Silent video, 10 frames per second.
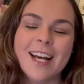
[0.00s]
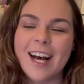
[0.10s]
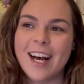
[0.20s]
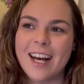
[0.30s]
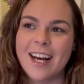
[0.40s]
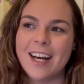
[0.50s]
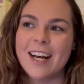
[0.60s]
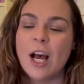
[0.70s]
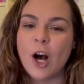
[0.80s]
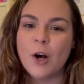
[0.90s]

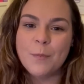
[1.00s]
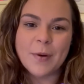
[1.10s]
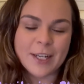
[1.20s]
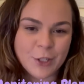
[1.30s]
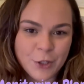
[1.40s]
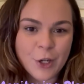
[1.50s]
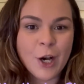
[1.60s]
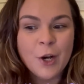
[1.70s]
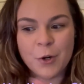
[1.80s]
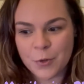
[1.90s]
But
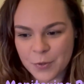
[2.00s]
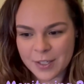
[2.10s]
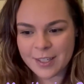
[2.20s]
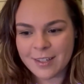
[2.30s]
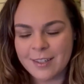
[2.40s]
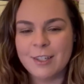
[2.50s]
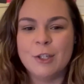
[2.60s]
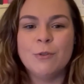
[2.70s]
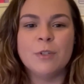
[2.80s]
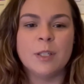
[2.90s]
don't
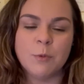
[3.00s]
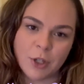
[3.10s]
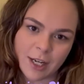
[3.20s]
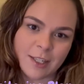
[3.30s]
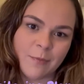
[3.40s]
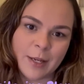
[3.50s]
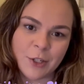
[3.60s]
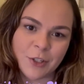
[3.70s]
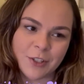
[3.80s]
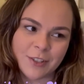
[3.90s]
use subjective
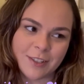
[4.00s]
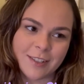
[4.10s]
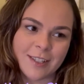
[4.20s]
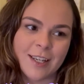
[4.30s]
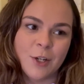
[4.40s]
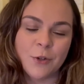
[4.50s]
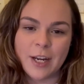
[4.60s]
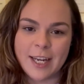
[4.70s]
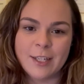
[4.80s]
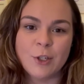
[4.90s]
measures,
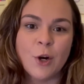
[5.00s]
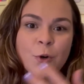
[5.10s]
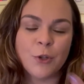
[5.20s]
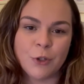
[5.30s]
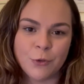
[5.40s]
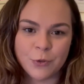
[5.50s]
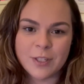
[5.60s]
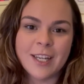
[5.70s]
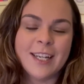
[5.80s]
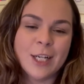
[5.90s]
right? Don't
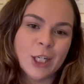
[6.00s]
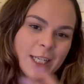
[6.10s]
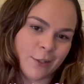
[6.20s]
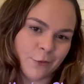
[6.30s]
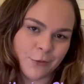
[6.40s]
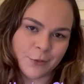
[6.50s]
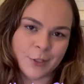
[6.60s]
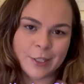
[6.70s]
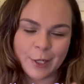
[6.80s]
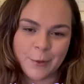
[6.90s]
use a narrative.
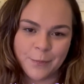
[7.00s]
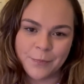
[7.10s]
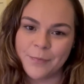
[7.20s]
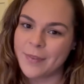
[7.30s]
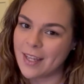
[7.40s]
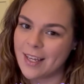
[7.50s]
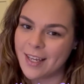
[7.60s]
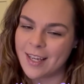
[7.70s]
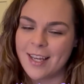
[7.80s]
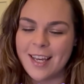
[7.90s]
So
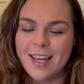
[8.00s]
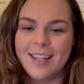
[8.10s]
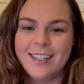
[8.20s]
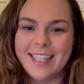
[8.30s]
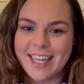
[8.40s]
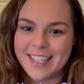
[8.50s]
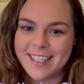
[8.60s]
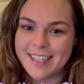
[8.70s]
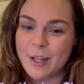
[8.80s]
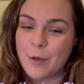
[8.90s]

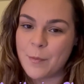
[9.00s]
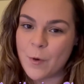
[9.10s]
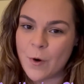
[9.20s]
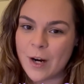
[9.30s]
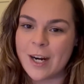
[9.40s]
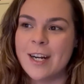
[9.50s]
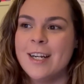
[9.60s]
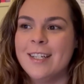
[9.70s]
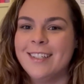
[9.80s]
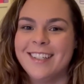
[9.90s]
yes, the
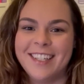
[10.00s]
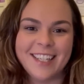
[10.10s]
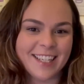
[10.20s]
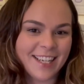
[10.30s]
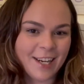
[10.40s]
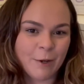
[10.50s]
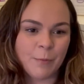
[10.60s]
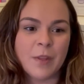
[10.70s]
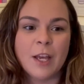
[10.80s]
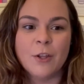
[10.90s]
more you know.
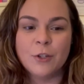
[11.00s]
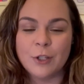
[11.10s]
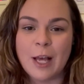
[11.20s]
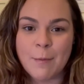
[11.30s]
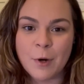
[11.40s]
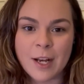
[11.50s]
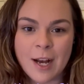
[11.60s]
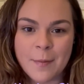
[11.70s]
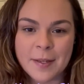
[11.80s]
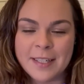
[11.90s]
There's a lot more
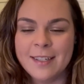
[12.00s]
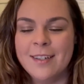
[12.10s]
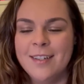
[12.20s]
coming.